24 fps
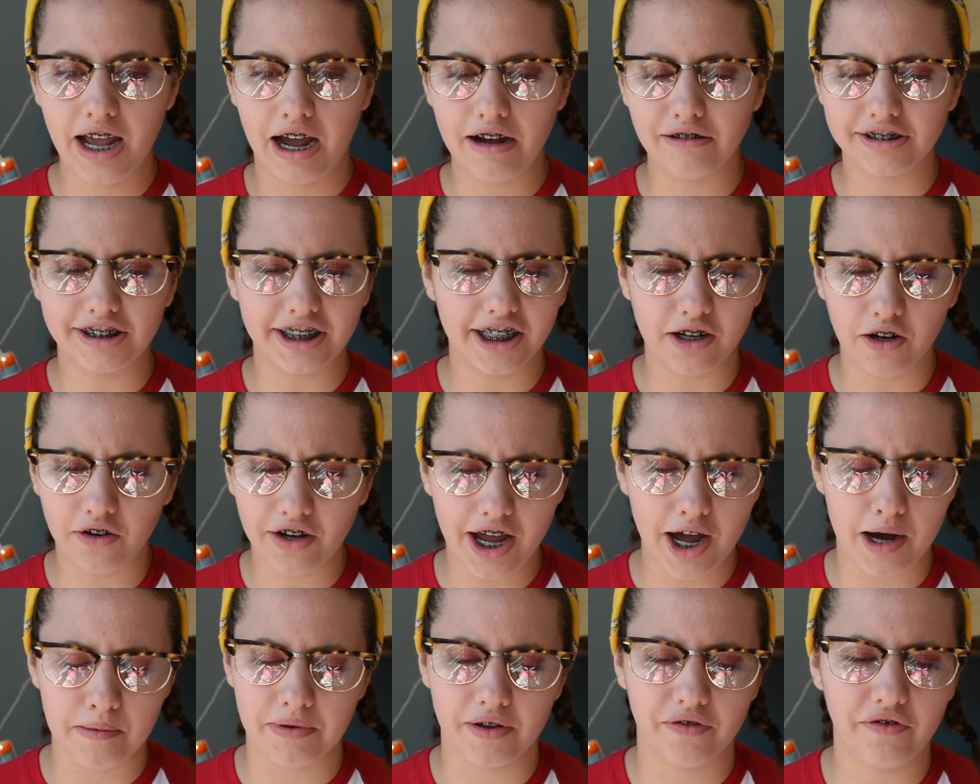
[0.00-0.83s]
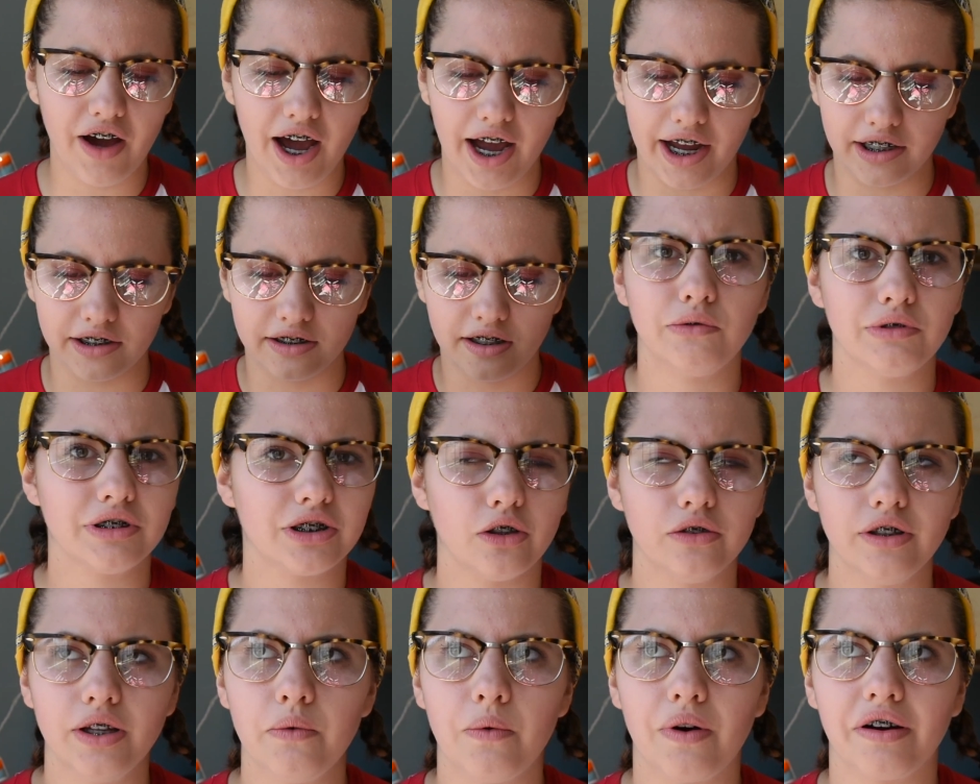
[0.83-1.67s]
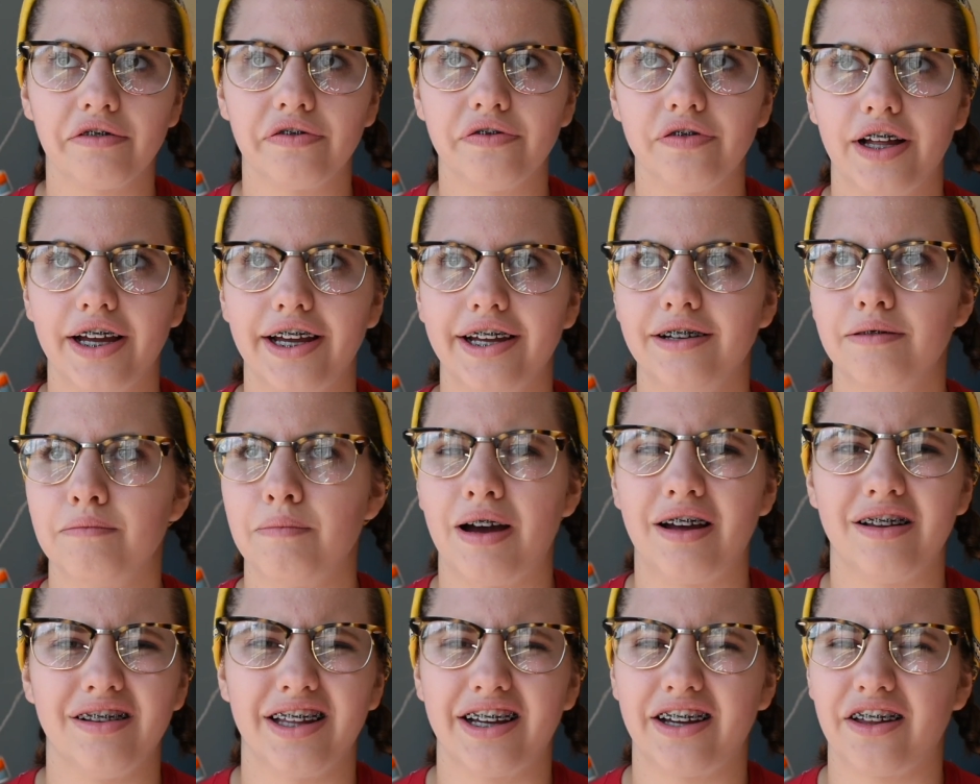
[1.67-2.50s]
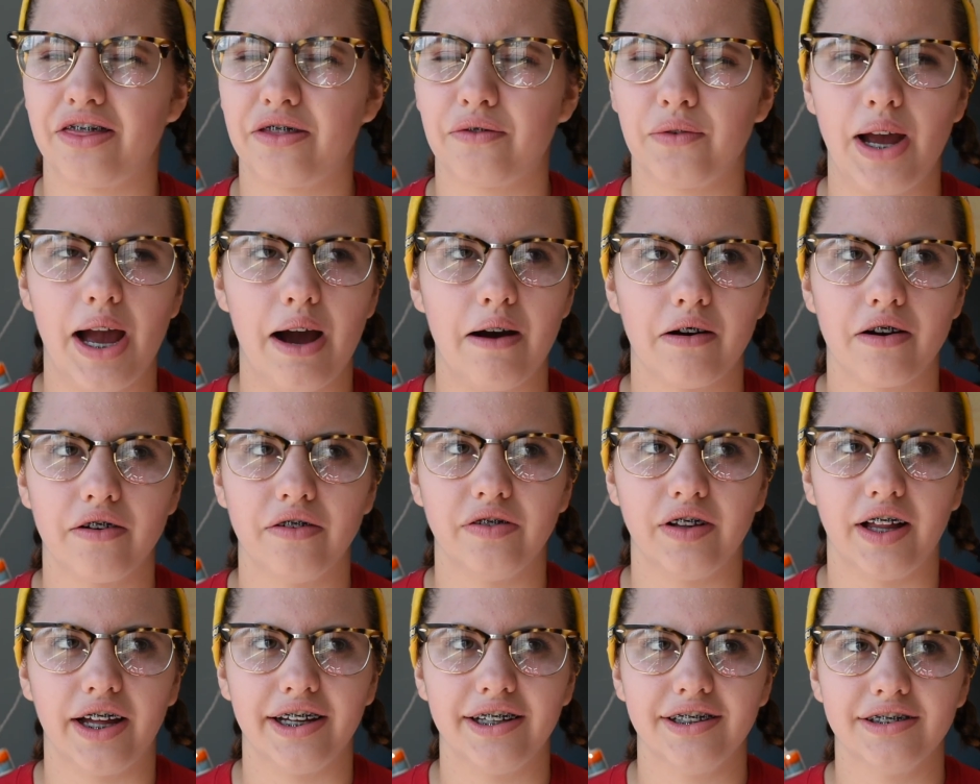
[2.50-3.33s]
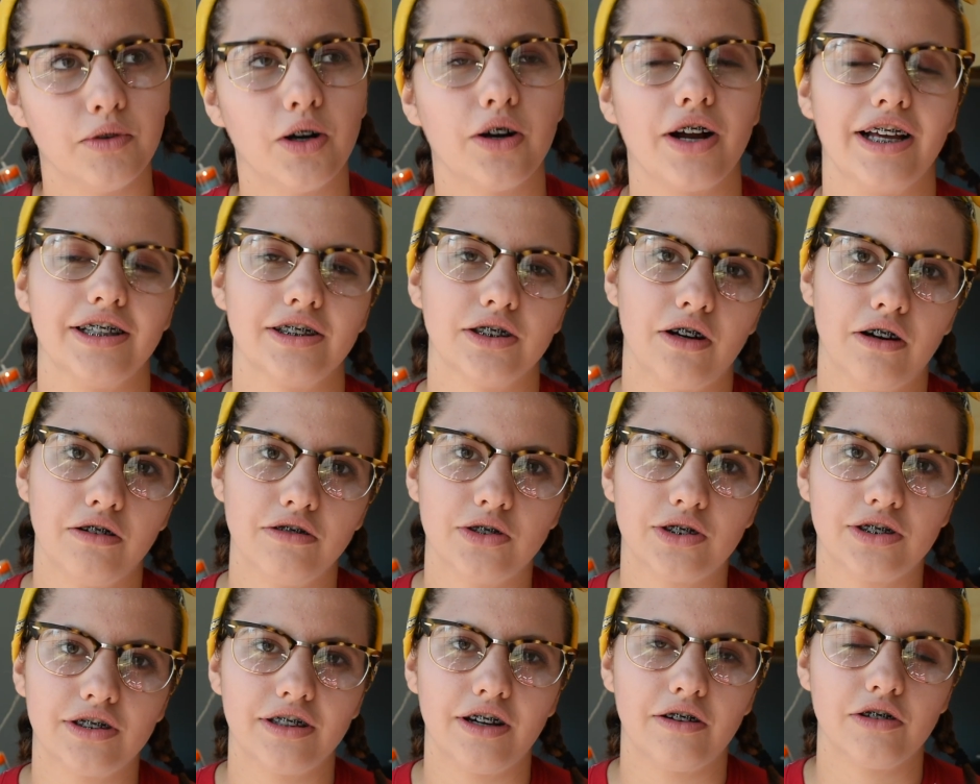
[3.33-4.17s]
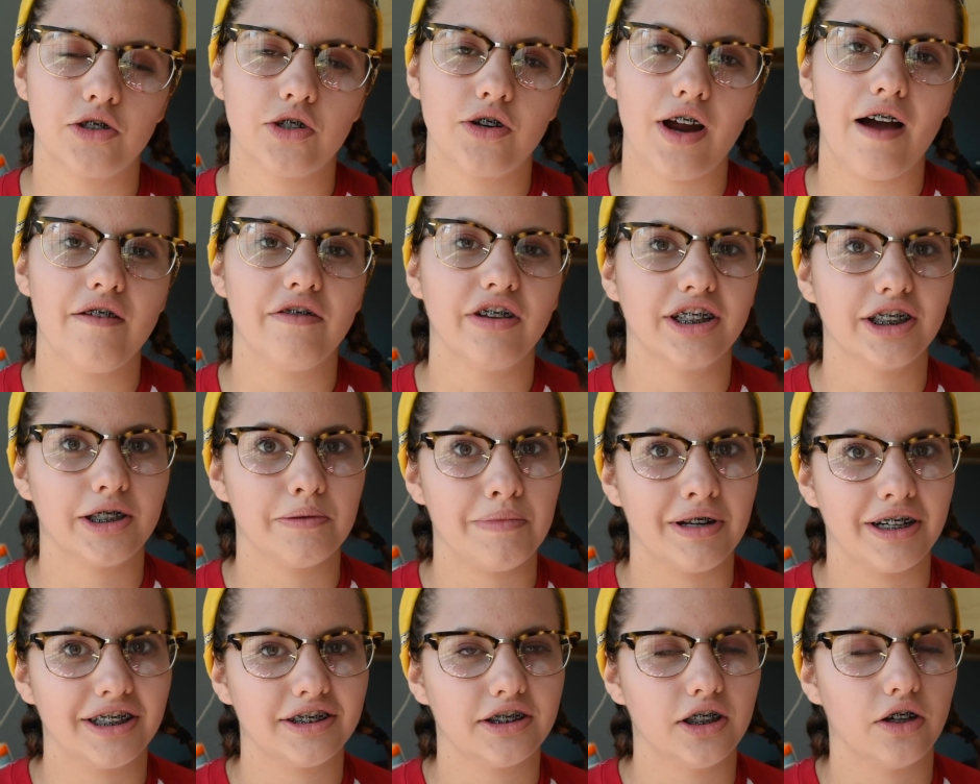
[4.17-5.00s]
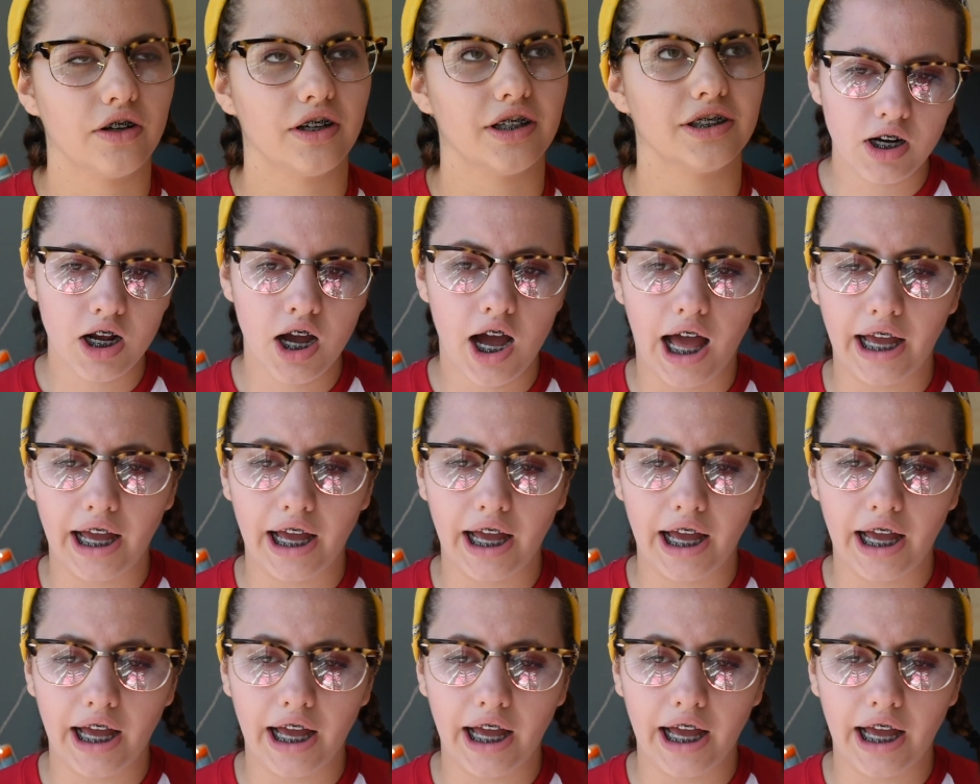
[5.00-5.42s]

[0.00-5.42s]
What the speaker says: I was like, okay, I'll be fine. It was only one flight, about like a 3-hour flight. Okay, so I was traveling to Minnesota.